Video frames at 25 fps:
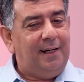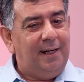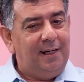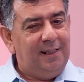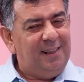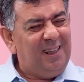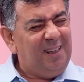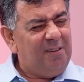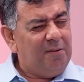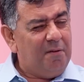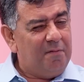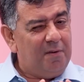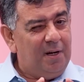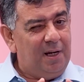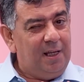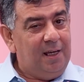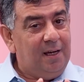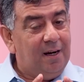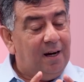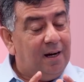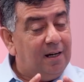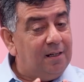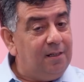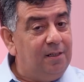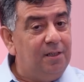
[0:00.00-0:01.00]
And I think they've really
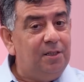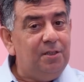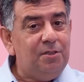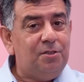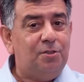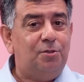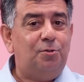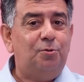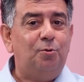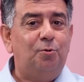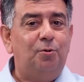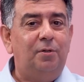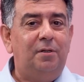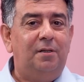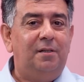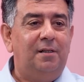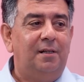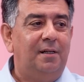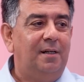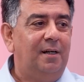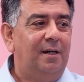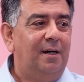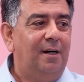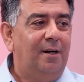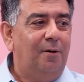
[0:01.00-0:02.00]
understood
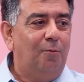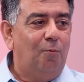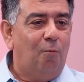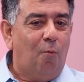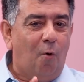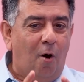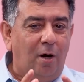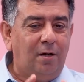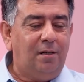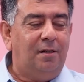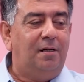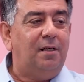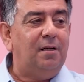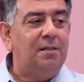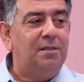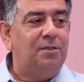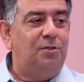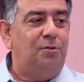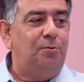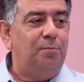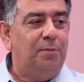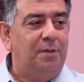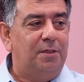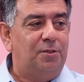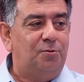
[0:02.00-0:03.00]
what
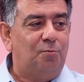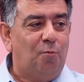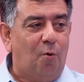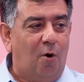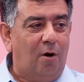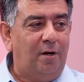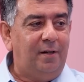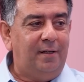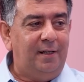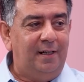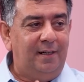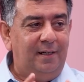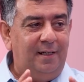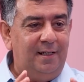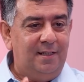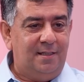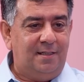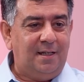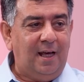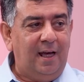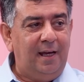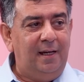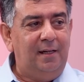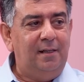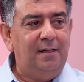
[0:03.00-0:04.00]
consumers want in
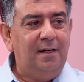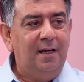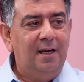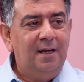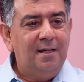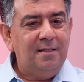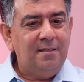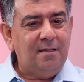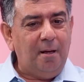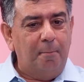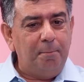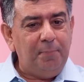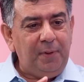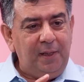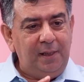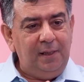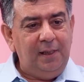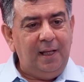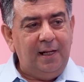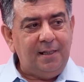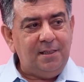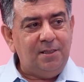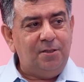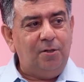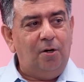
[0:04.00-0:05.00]
design, something
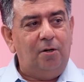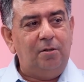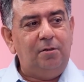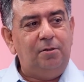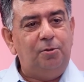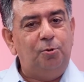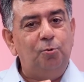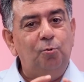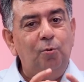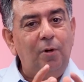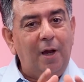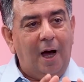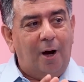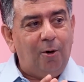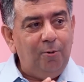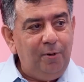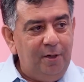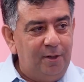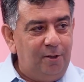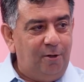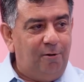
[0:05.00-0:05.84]
that's not too loud in